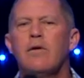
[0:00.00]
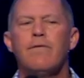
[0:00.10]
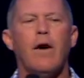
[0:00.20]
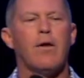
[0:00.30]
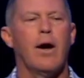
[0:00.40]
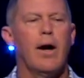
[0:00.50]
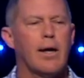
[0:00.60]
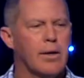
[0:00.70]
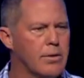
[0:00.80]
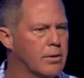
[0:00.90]
Father,
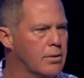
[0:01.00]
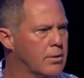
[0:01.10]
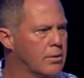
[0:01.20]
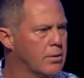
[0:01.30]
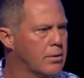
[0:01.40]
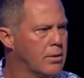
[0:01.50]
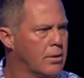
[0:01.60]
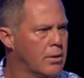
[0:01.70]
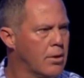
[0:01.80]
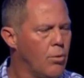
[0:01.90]
I
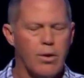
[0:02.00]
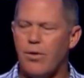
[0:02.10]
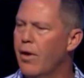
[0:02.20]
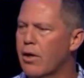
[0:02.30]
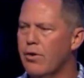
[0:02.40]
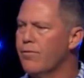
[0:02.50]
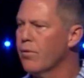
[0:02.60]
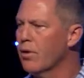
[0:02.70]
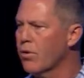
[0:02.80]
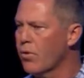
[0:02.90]
want to thank you
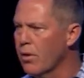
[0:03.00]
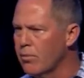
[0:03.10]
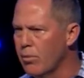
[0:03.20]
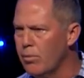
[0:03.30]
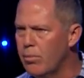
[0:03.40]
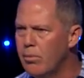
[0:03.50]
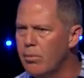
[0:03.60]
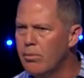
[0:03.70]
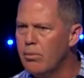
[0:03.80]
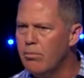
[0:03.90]
for the incredible
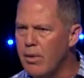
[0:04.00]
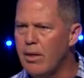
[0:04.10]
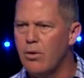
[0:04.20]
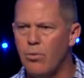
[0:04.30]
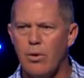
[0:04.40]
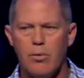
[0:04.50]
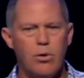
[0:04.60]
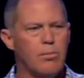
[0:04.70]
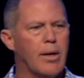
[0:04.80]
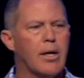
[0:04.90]
men and women
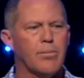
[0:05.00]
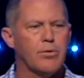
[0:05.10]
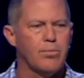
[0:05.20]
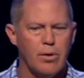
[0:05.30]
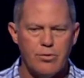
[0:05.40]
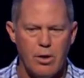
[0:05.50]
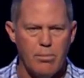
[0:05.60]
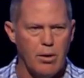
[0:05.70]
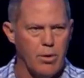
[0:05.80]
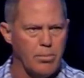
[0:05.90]
who make up this place
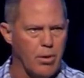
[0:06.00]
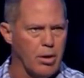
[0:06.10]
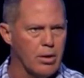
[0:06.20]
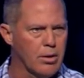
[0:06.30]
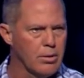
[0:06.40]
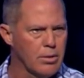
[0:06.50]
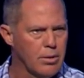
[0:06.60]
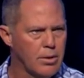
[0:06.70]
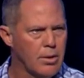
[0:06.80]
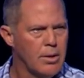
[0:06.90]
called Beltway Park.
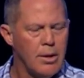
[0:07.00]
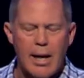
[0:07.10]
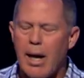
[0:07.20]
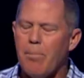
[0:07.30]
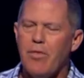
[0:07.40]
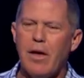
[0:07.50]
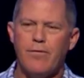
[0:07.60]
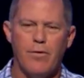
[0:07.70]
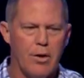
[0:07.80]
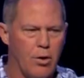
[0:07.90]
And I'm
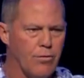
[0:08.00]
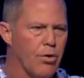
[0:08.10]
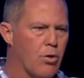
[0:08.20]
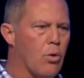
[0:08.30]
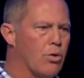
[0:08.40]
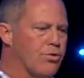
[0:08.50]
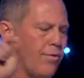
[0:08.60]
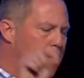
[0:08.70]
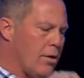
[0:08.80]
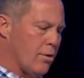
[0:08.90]
thankful that over the course
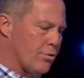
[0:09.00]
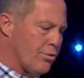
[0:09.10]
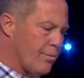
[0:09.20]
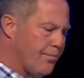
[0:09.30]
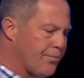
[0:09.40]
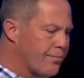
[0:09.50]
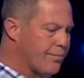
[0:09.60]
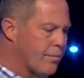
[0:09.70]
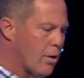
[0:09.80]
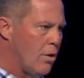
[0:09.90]
of the years,
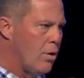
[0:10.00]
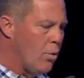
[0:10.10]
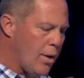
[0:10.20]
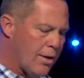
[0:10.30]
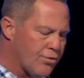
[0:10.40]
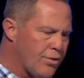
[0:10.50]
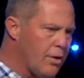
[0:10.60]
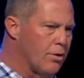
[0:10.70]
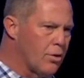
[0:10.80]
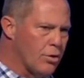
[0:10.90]
we have
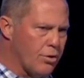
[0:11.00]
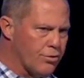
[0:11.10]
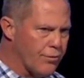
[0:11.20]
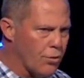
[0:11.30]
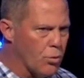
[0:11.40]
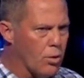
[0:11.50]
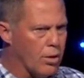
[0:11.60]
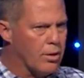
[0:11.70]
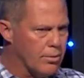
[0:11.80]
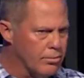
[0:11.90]
seen the goodness of your
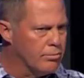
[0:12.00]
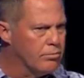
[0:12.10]
work.